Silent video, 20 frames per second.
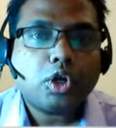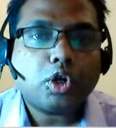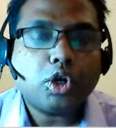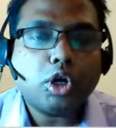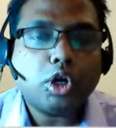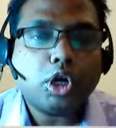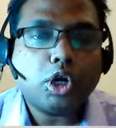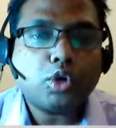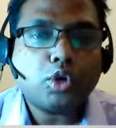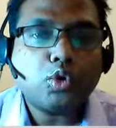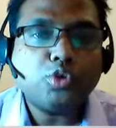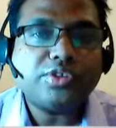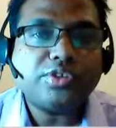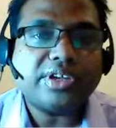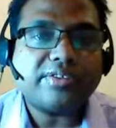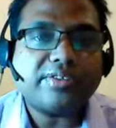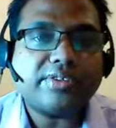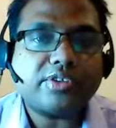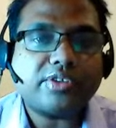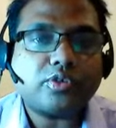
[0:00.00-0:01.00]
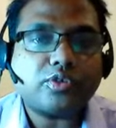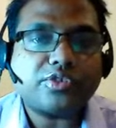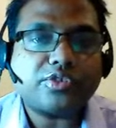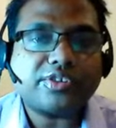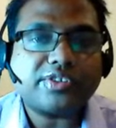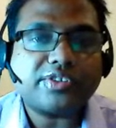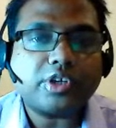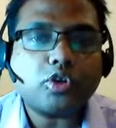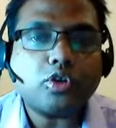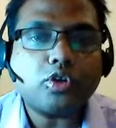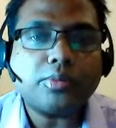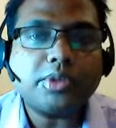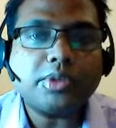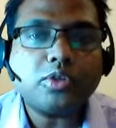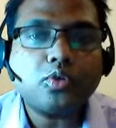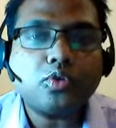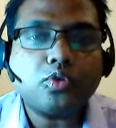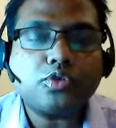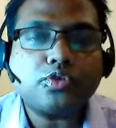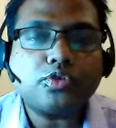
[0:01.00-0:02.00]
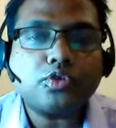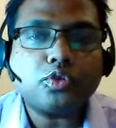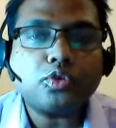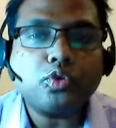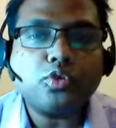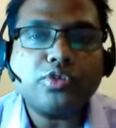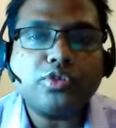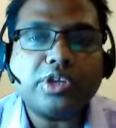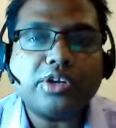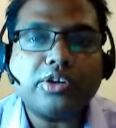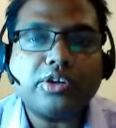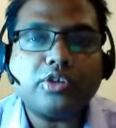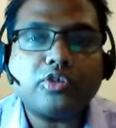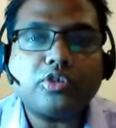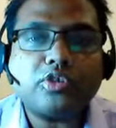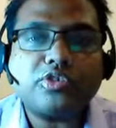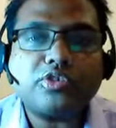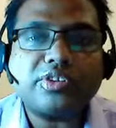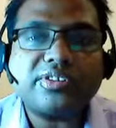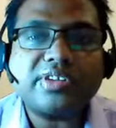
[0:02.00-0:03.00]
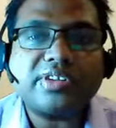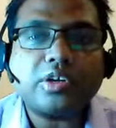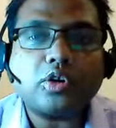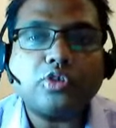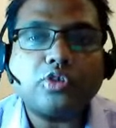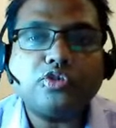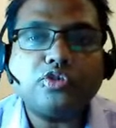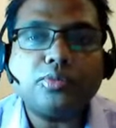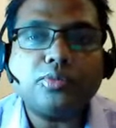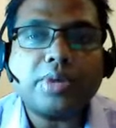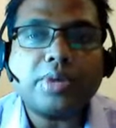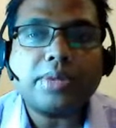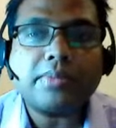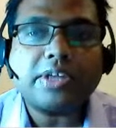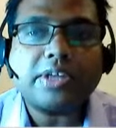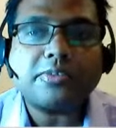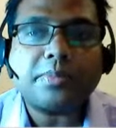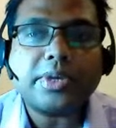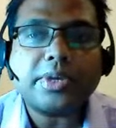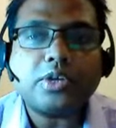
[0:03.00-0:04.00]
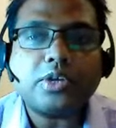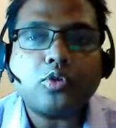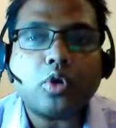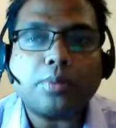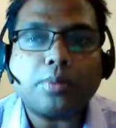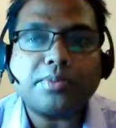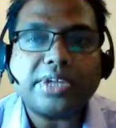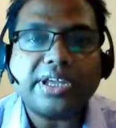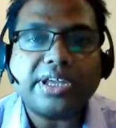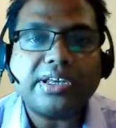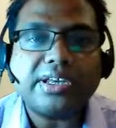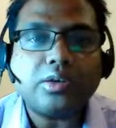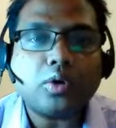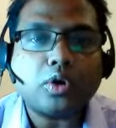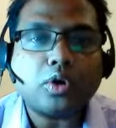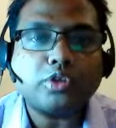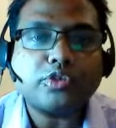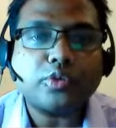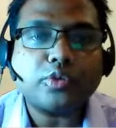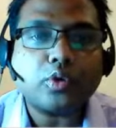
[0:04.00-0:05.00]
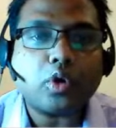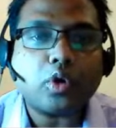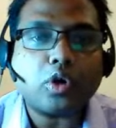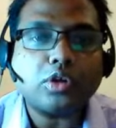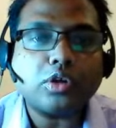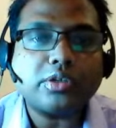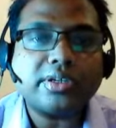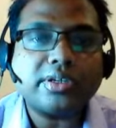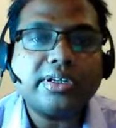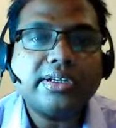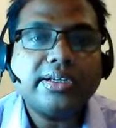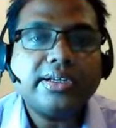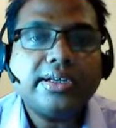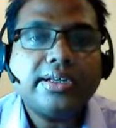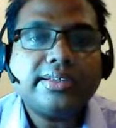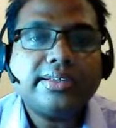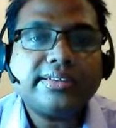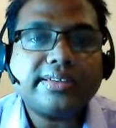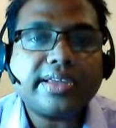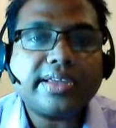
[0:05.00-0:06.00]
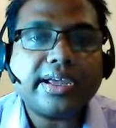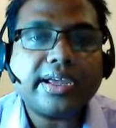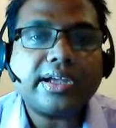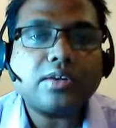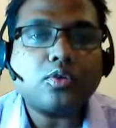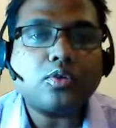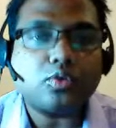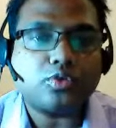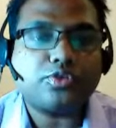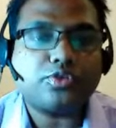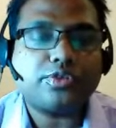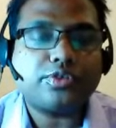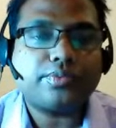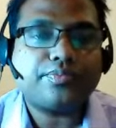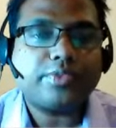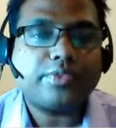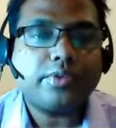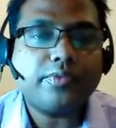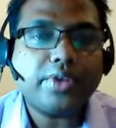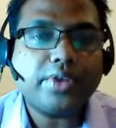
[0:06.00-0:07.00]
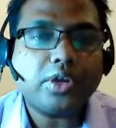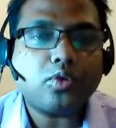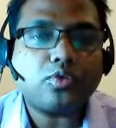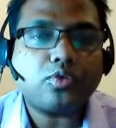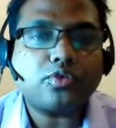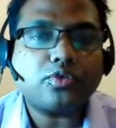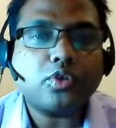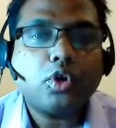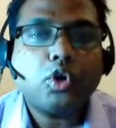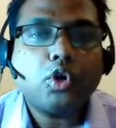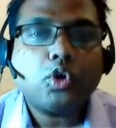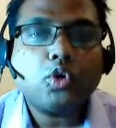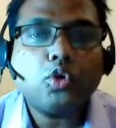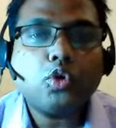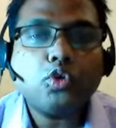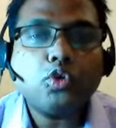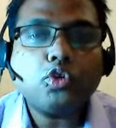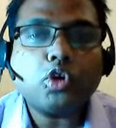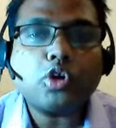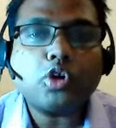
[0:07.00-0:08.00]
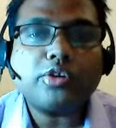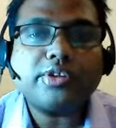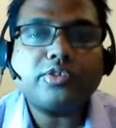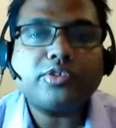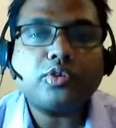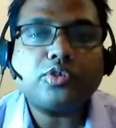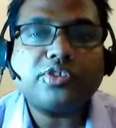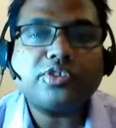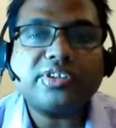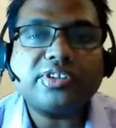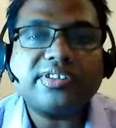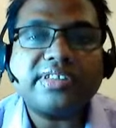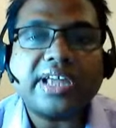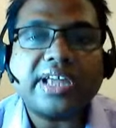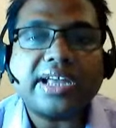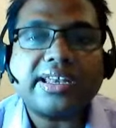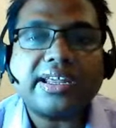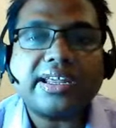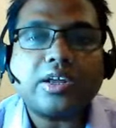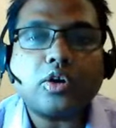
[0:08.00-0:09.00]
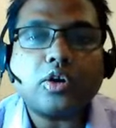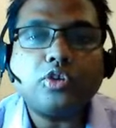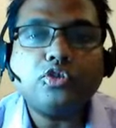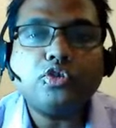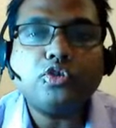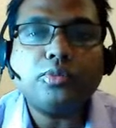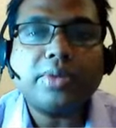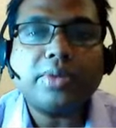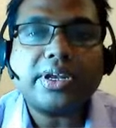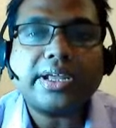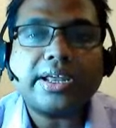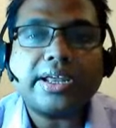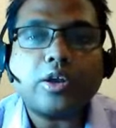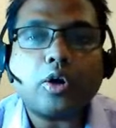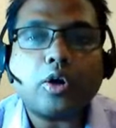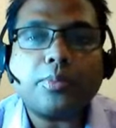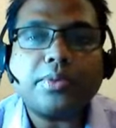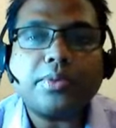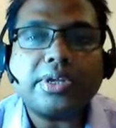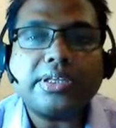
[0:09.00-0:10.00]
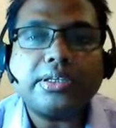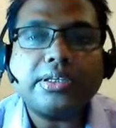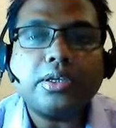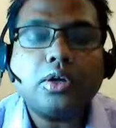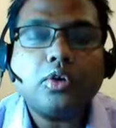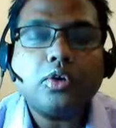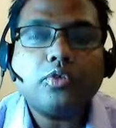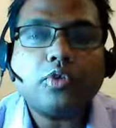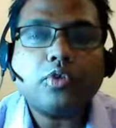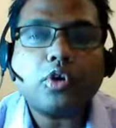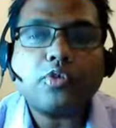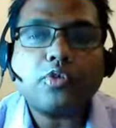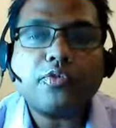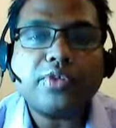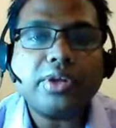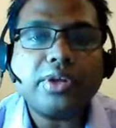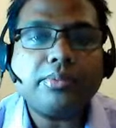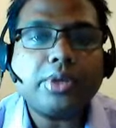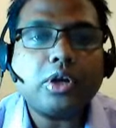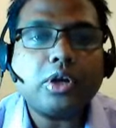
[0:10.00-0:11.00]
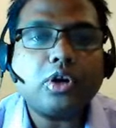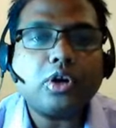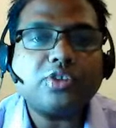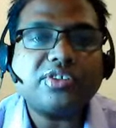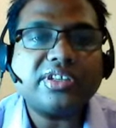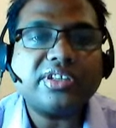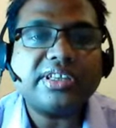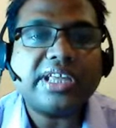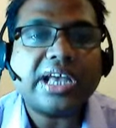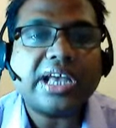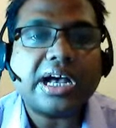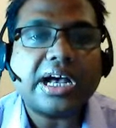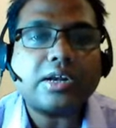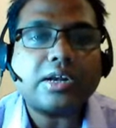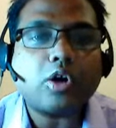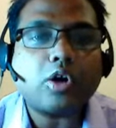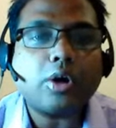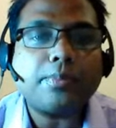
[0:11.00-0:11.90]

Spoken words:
Goods and resources. Economic goods and resources a consumer must pay to obtain, also called scare goods. Free goods or resources that a consumer can obtain for free because they are